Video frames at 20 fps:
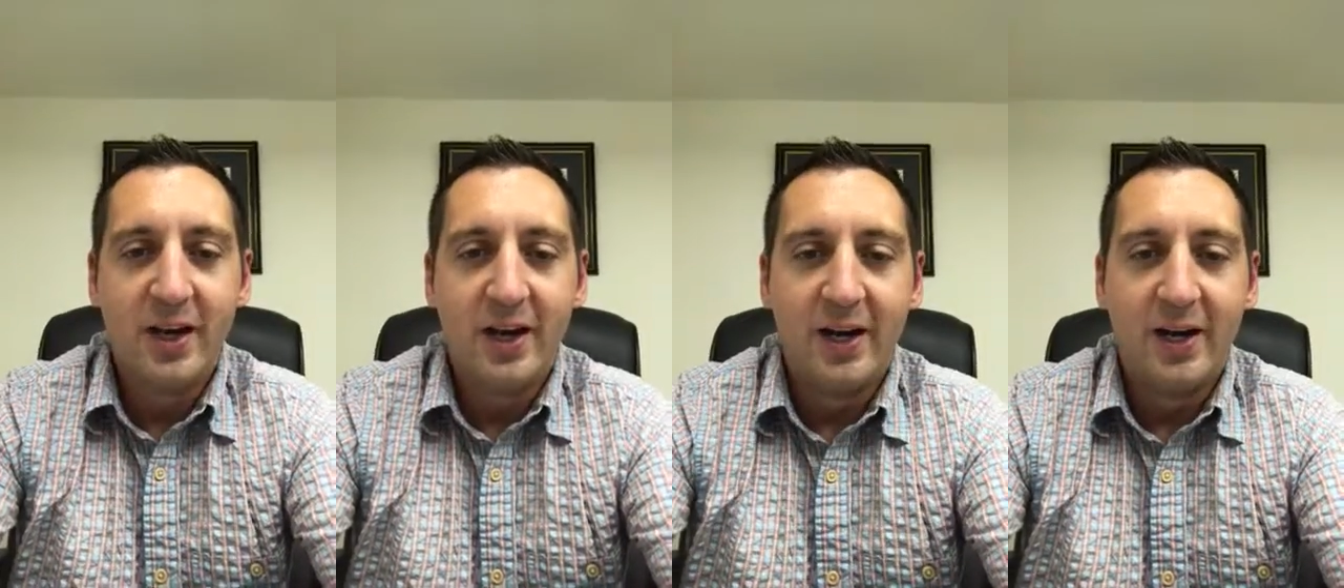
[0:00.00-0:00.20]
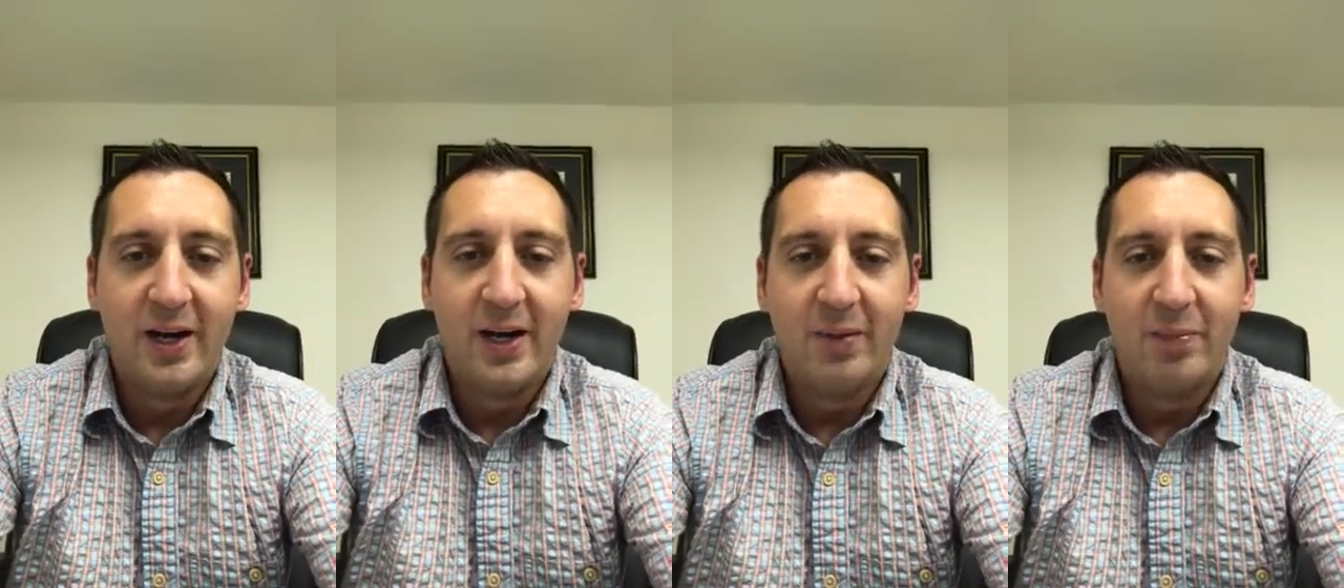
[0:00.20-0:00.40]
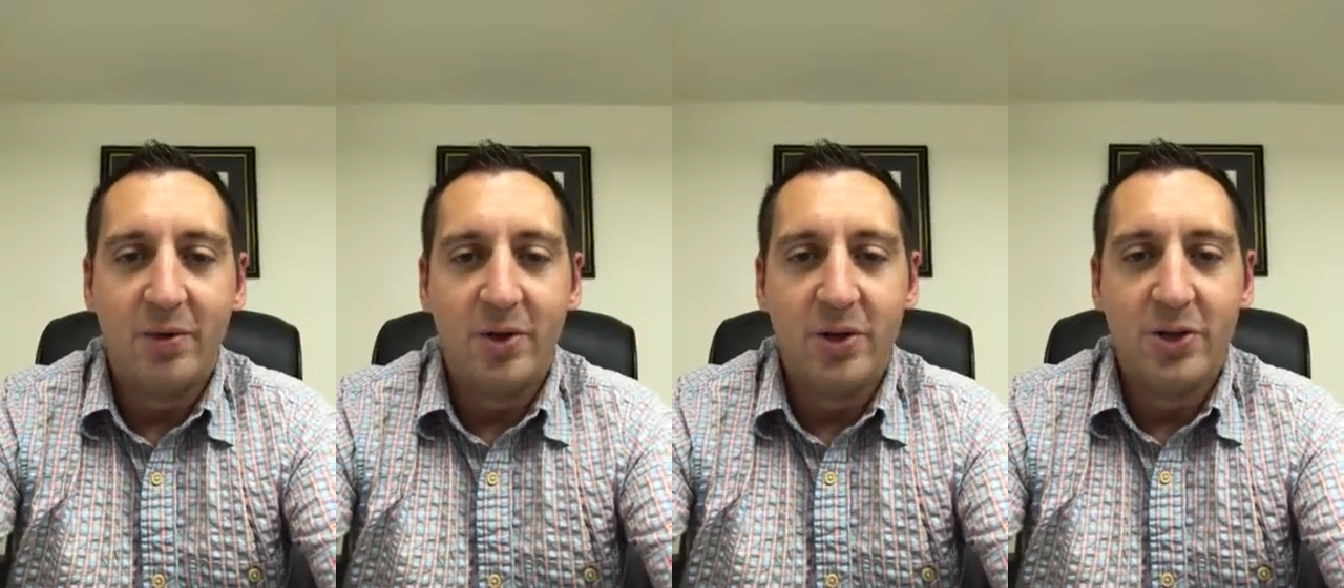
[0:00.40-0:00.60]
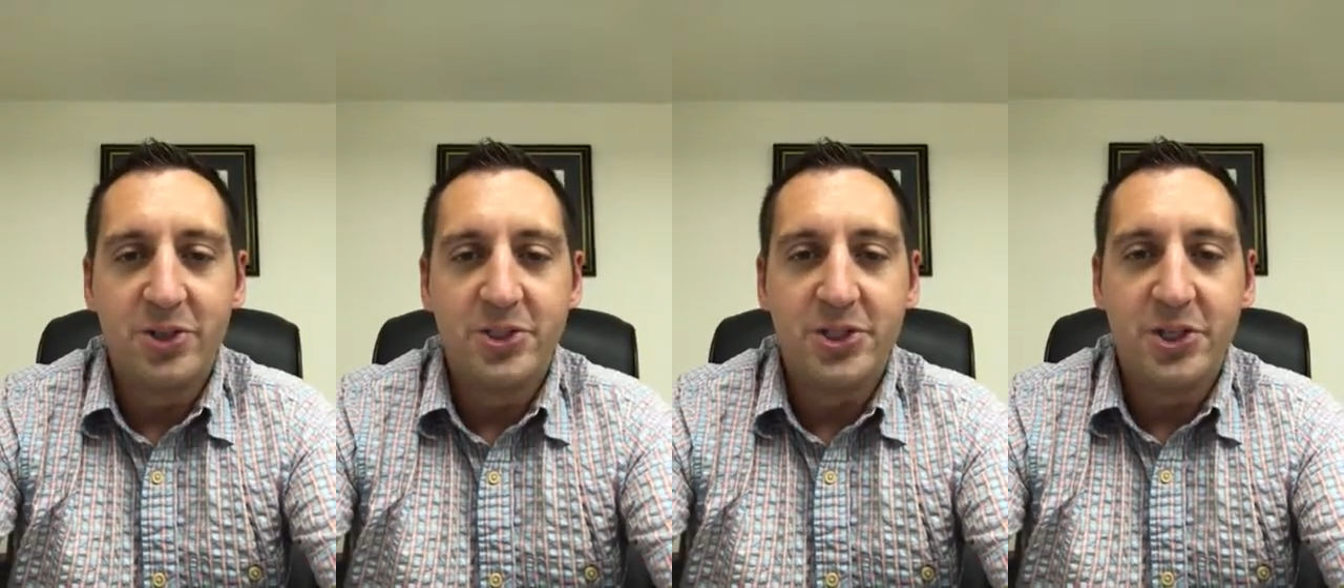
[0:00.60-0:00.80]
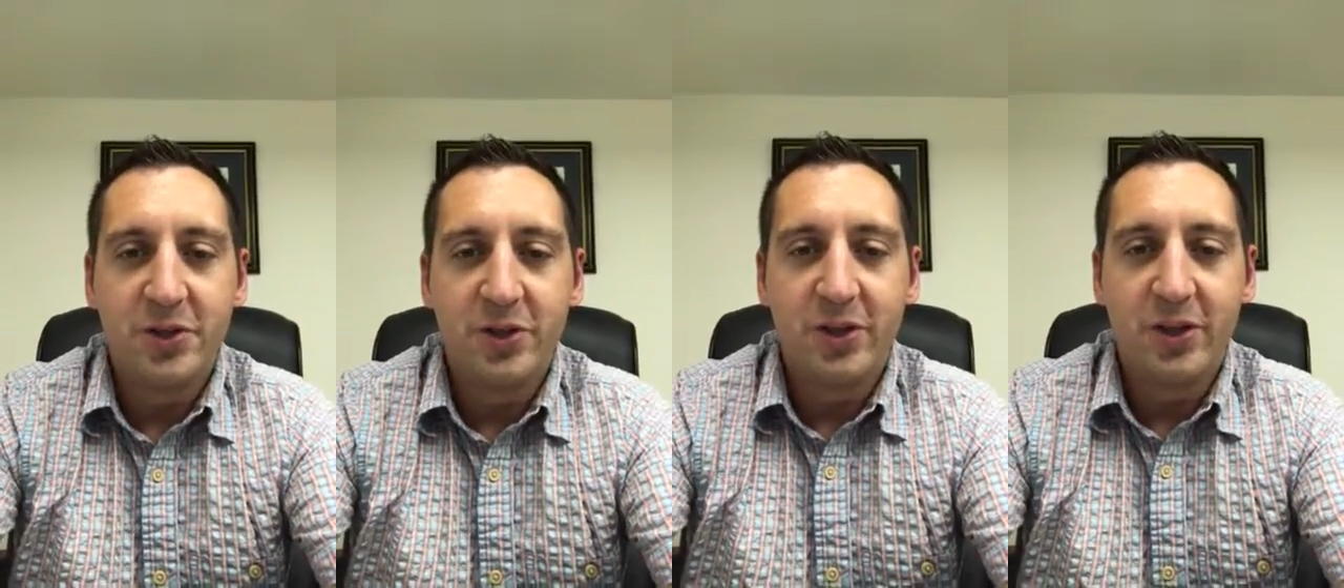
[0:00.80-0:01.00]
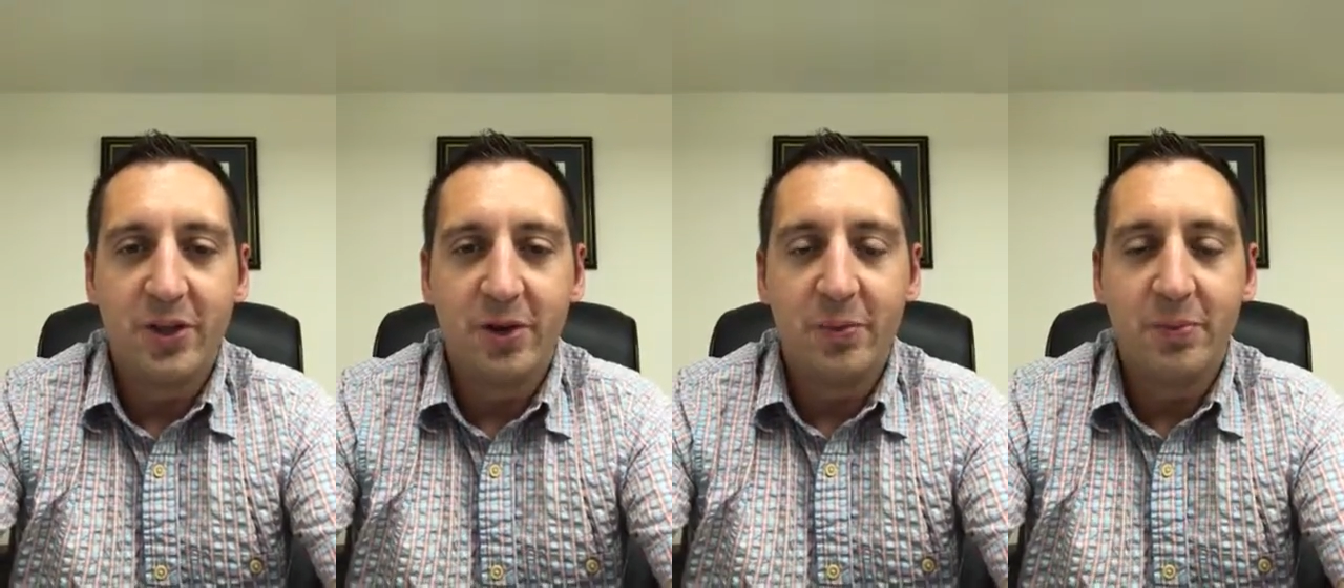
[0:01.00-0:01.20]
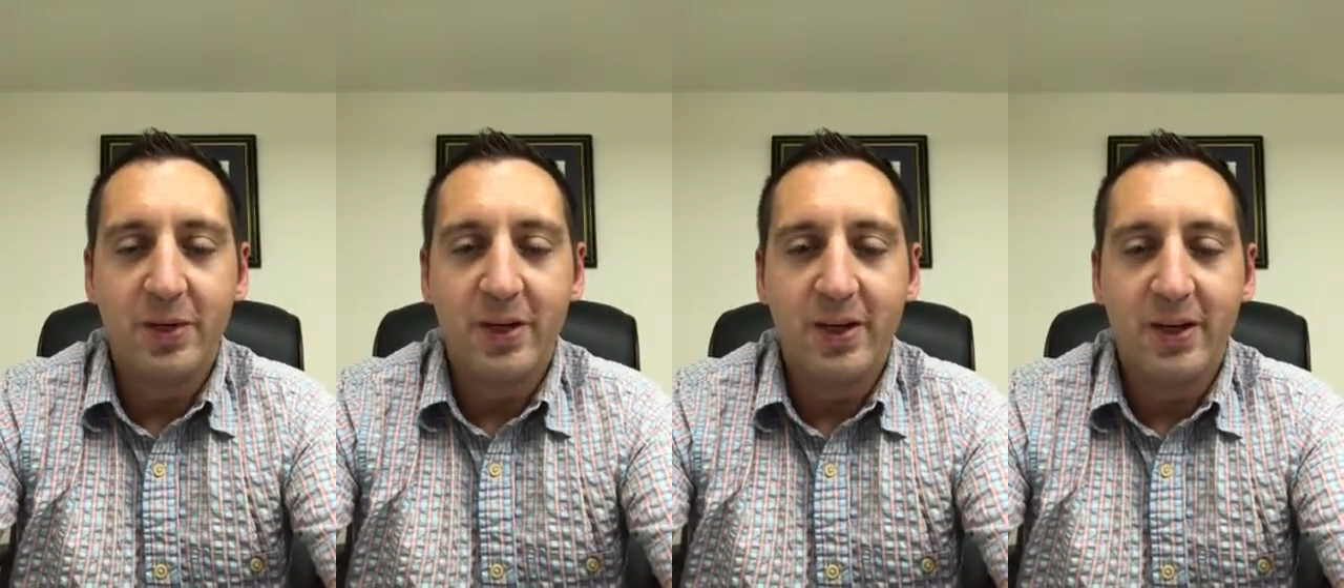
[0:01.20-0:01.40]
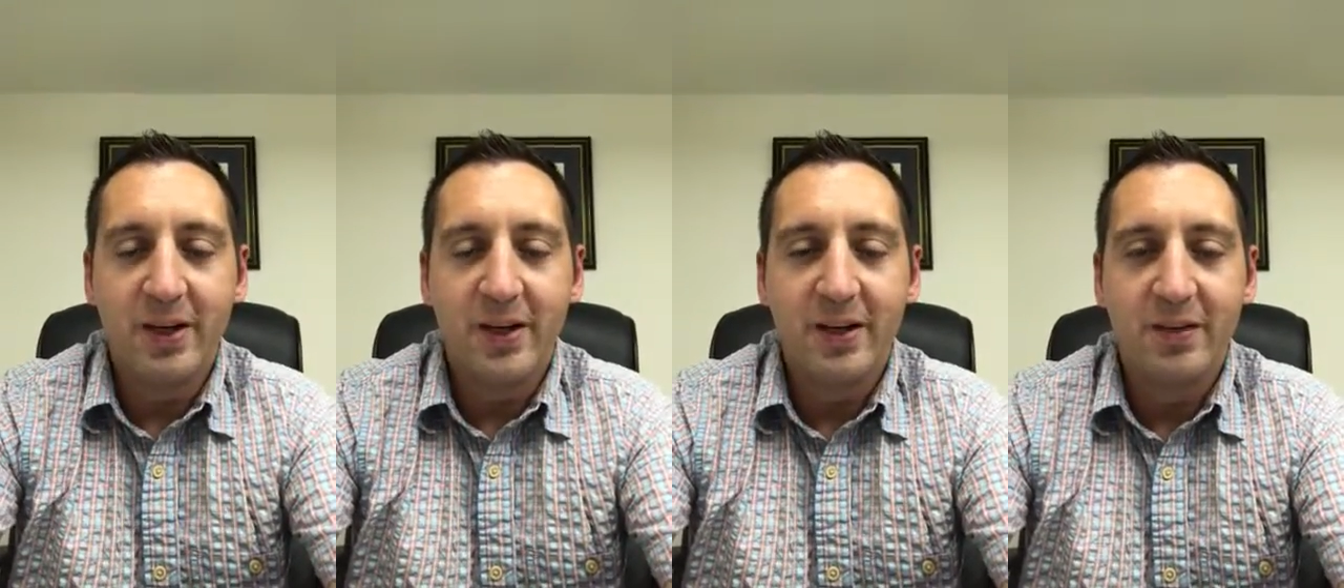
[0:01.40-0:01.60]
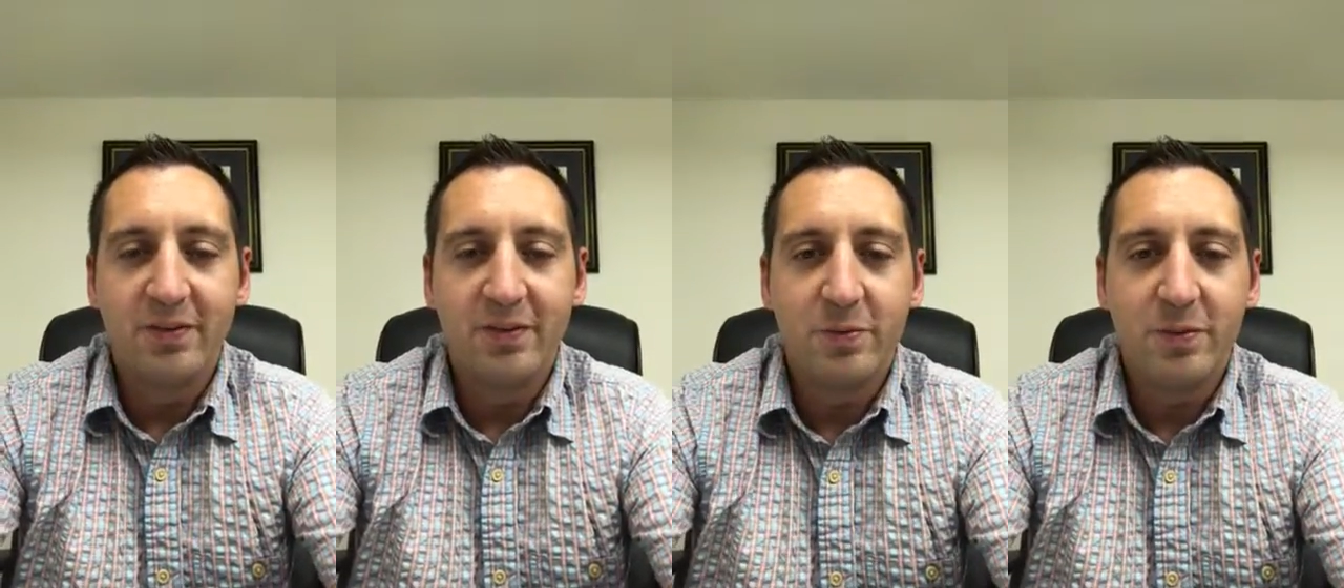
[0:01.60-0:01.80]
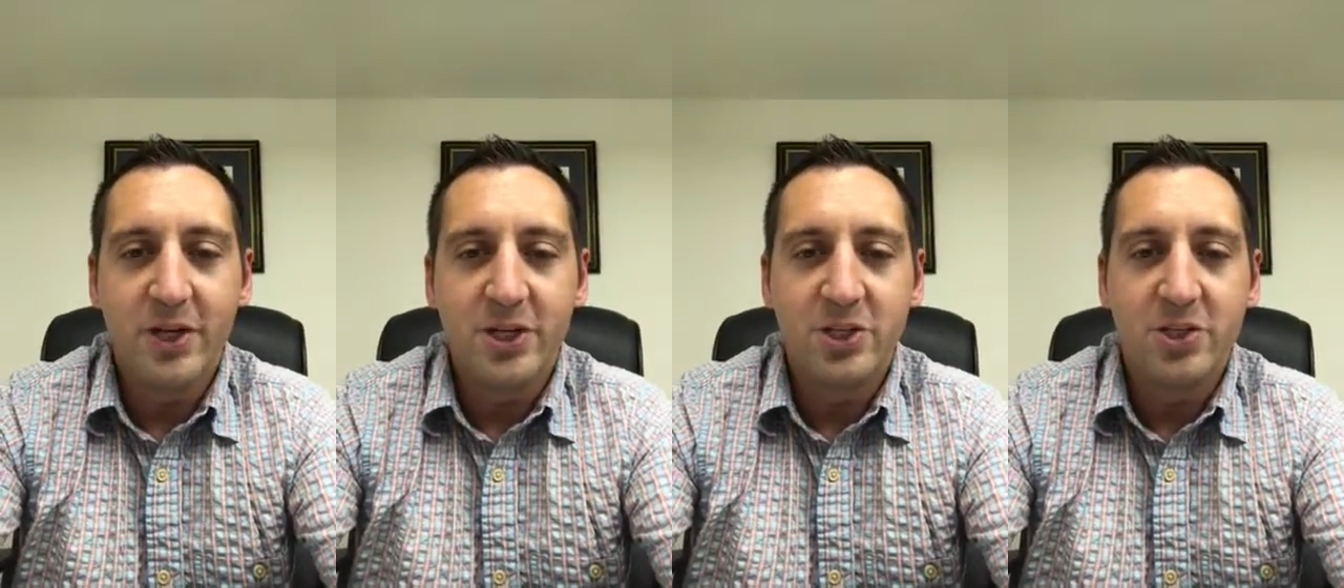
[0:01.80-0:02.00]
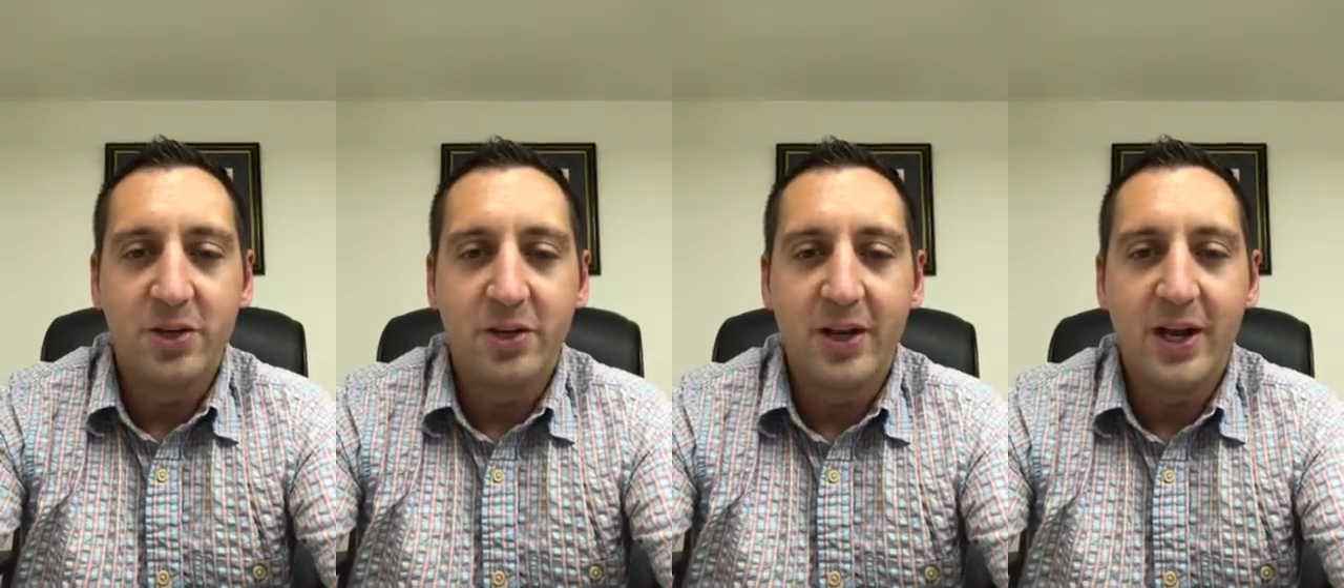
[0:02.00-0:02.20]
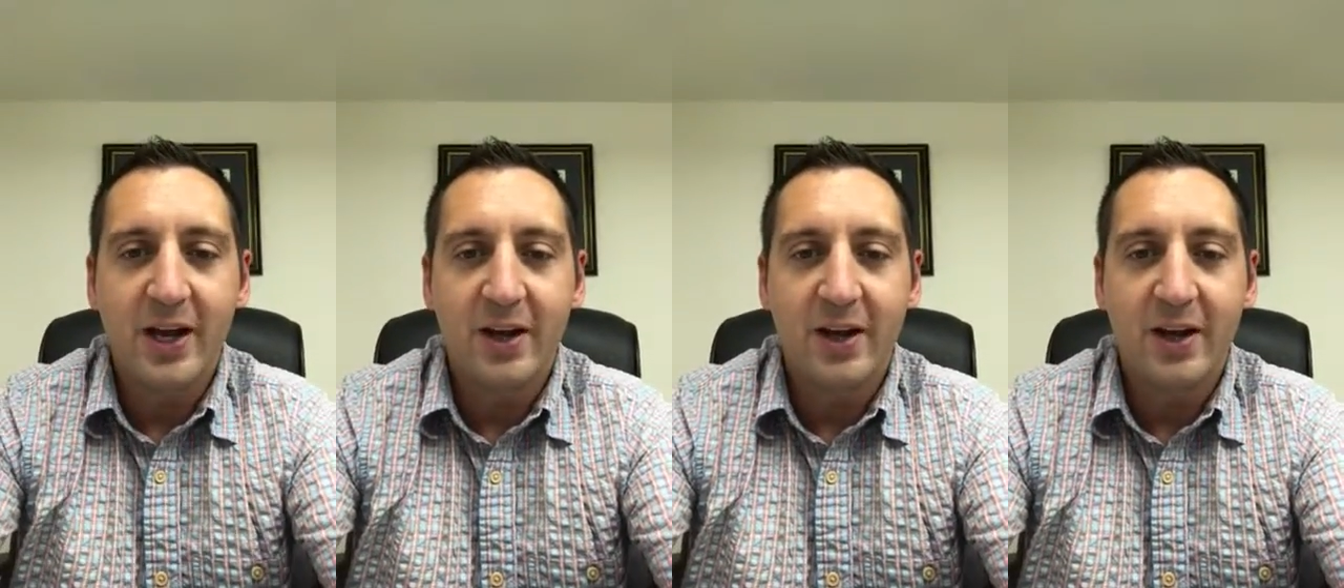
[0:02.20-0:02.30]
Also, a little bit of information on